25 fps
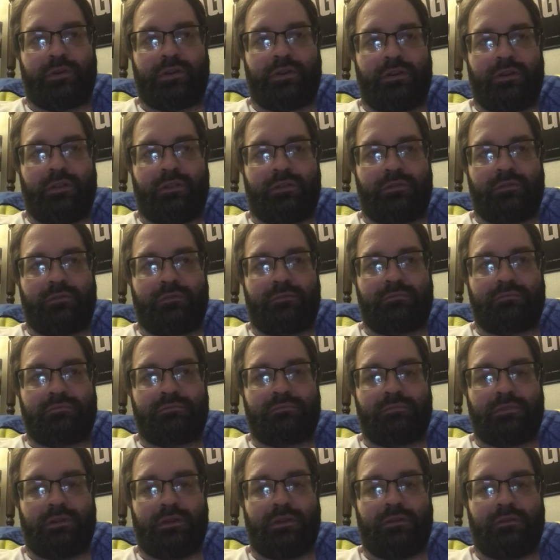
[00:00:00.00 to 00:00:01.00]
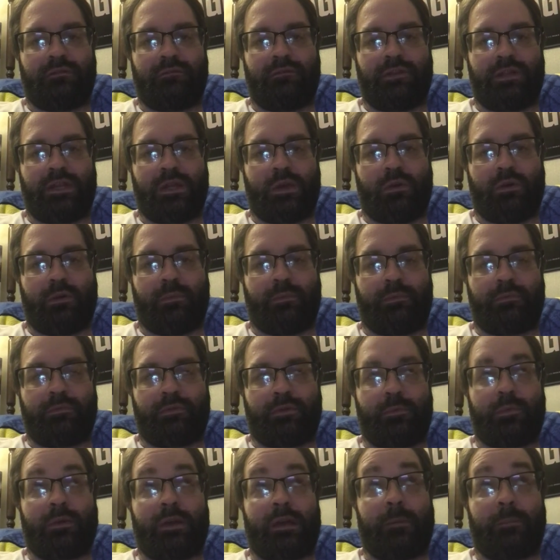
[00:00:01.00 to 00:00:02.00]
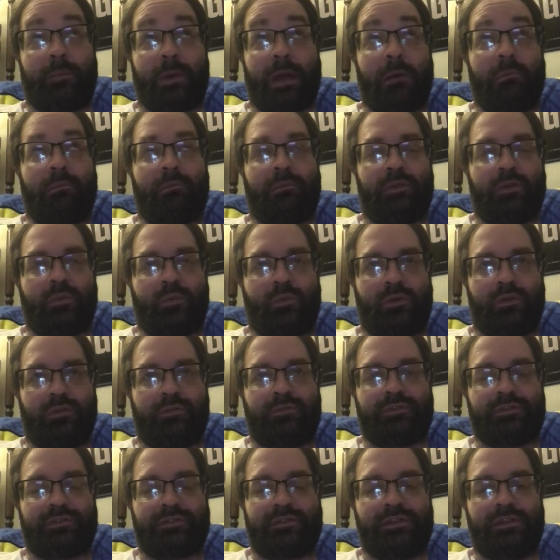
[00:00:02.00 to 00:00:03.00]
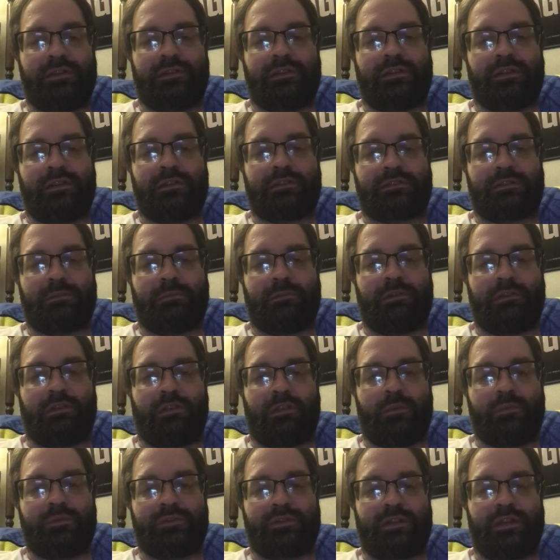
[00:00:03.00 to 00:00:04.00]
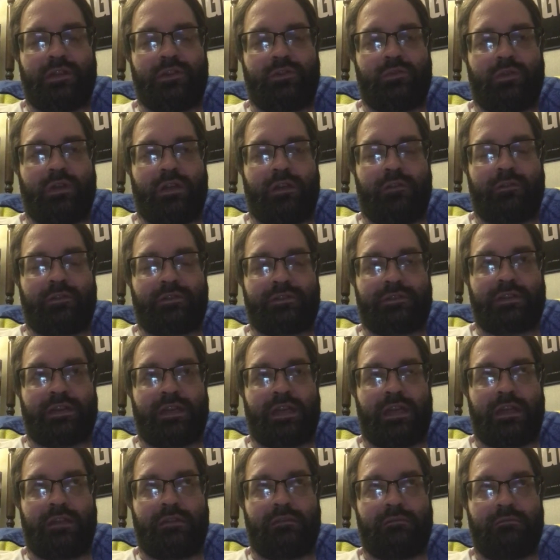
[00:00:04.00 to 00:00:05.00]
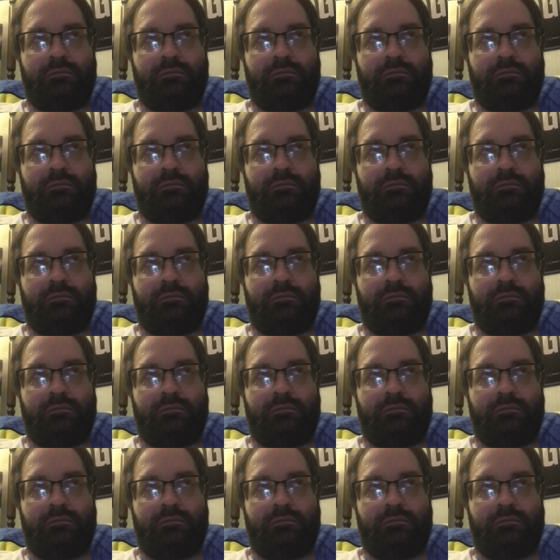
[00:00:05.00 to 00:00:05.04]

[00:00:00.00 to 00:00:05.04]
another video up, or probably will, just detailing some of the other ones that I do have, because I had